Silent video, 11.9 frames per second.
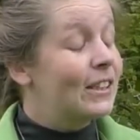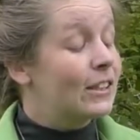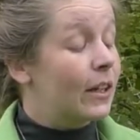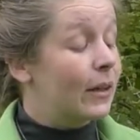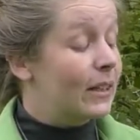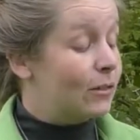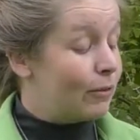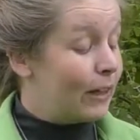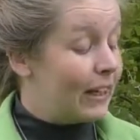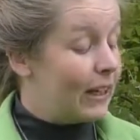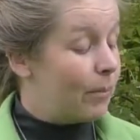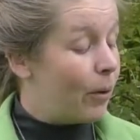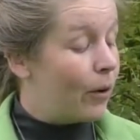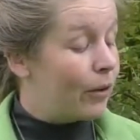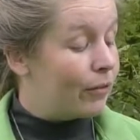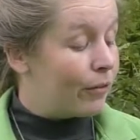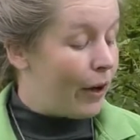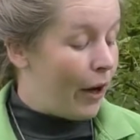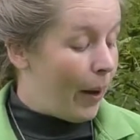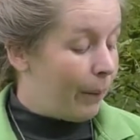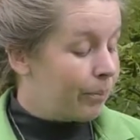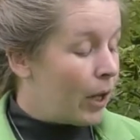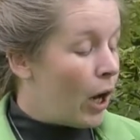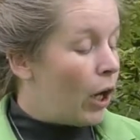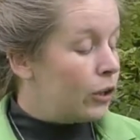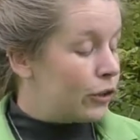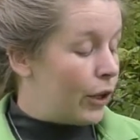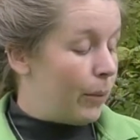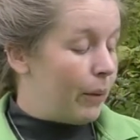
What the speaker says: So it's really important for her. So